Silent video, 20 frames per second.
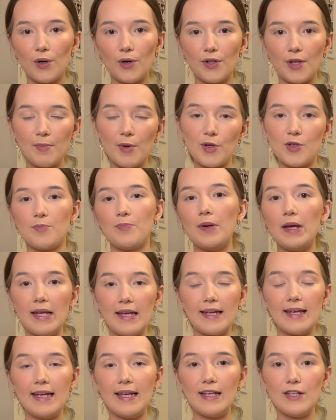the most
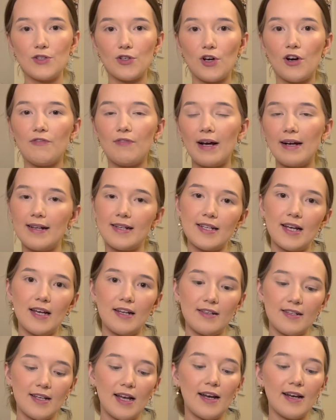pinky sort of Valentine's
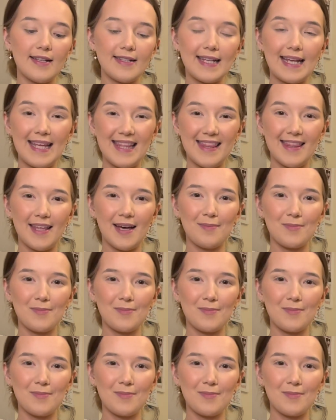colours in them,